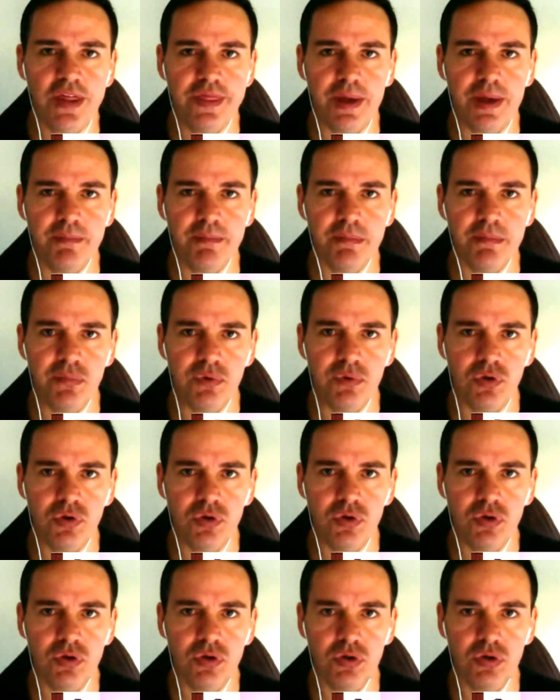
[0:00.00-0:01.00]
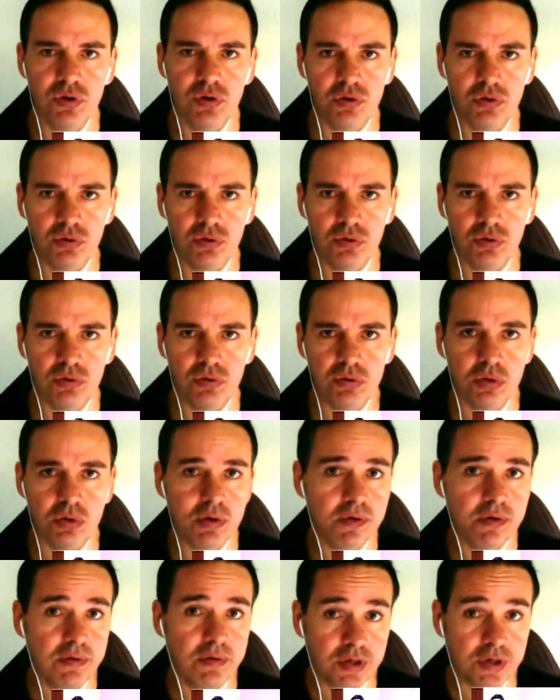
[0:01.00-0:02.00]
them
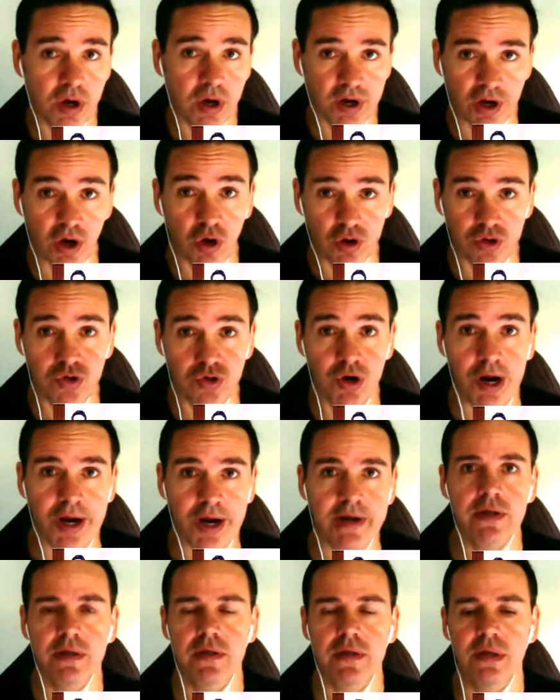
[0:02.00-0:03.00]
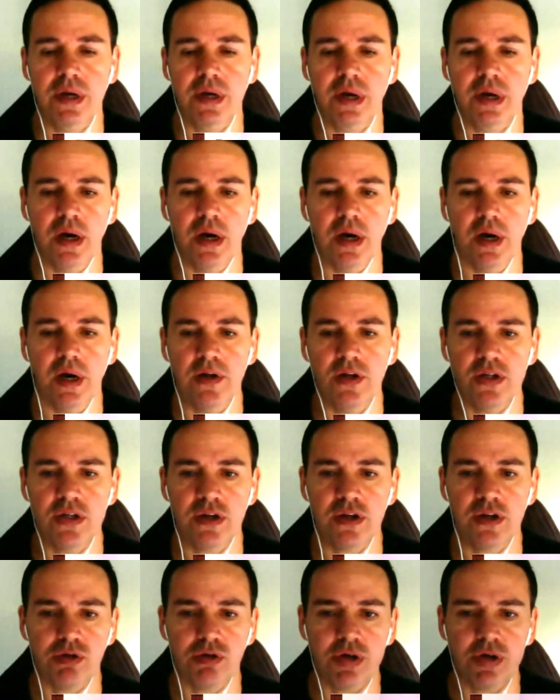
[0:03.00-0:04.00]
to sign a contract,
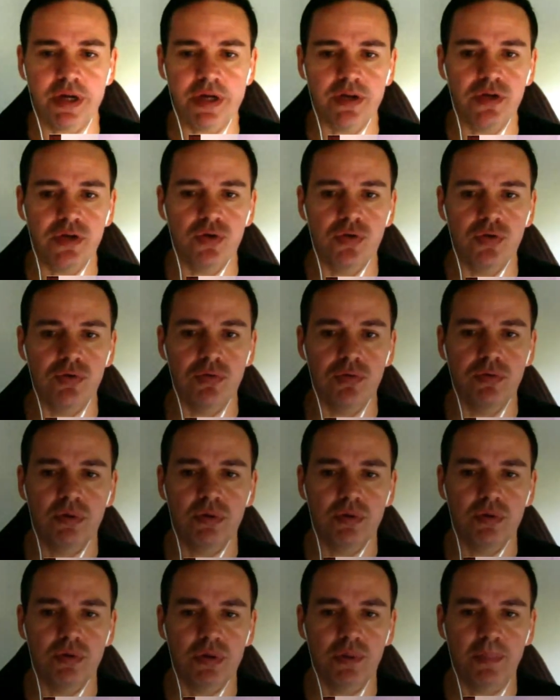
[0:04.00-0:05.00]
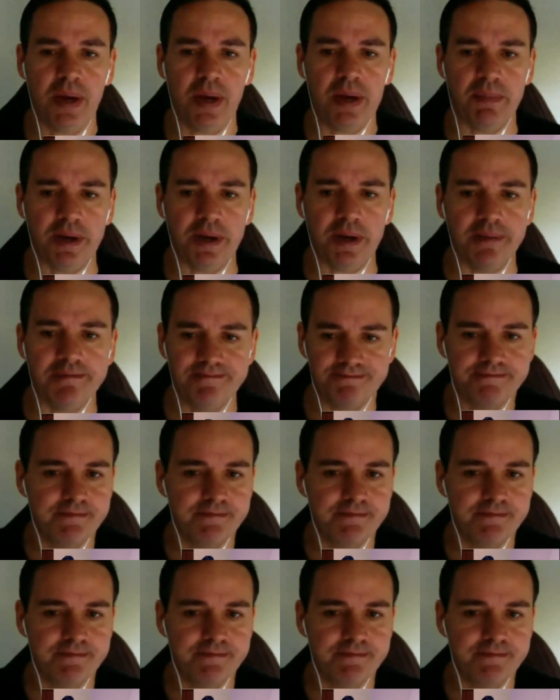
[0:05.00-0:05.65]
just agreeing to the payment,